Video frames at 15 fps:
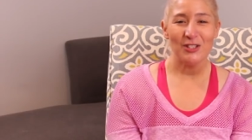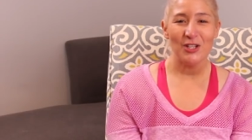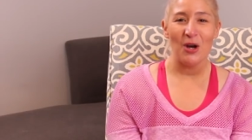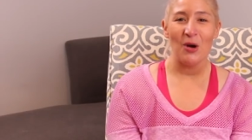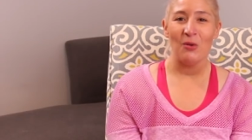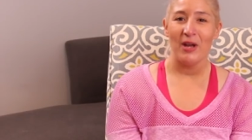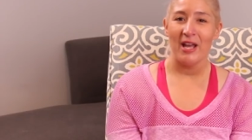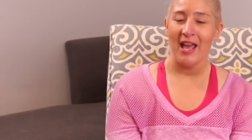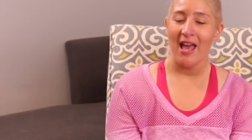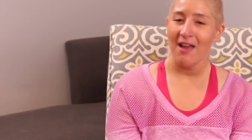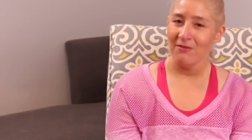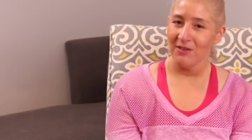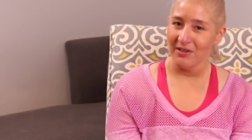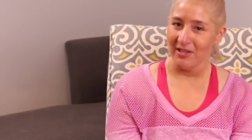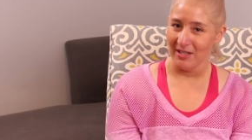So
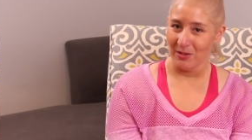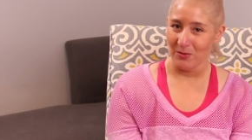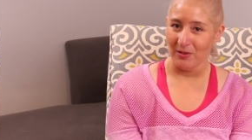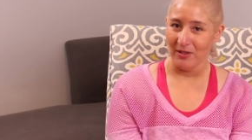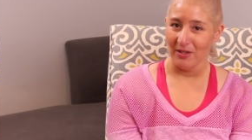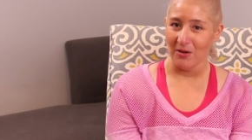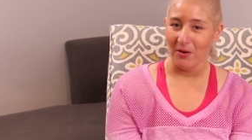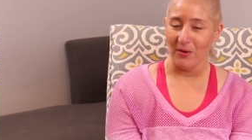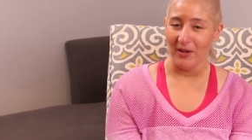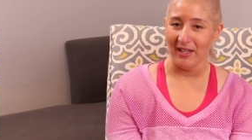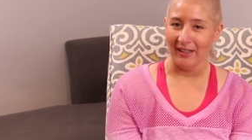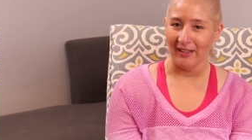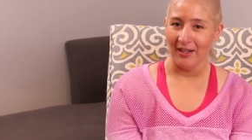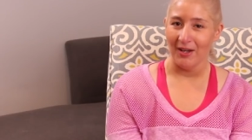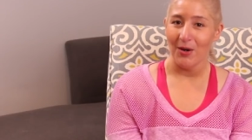everything is really
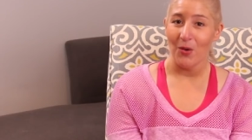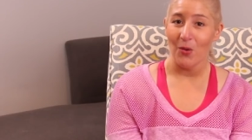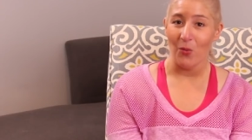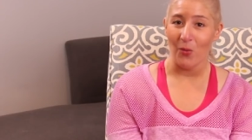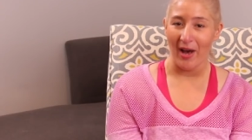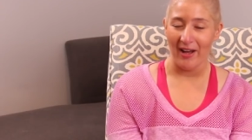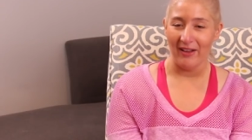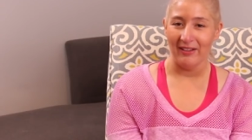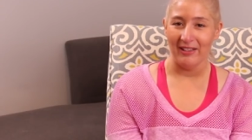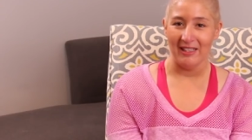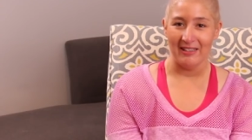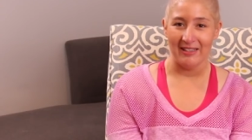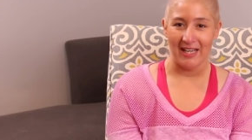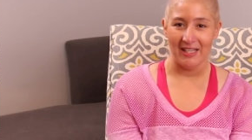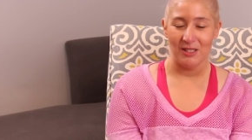going well
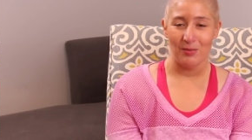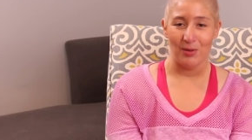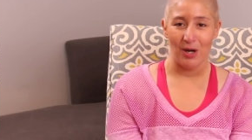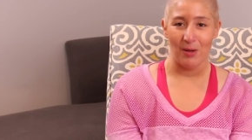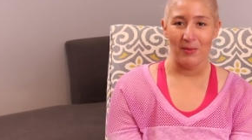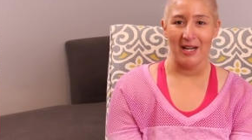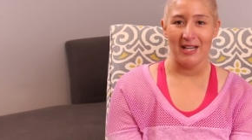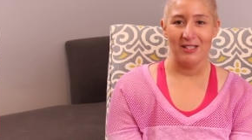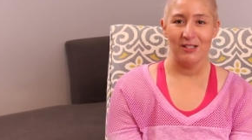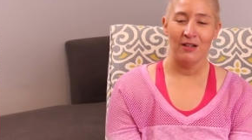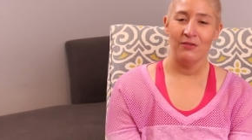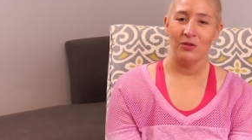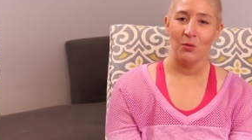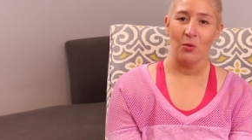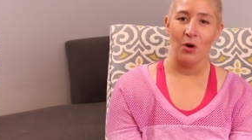in that department. I still have to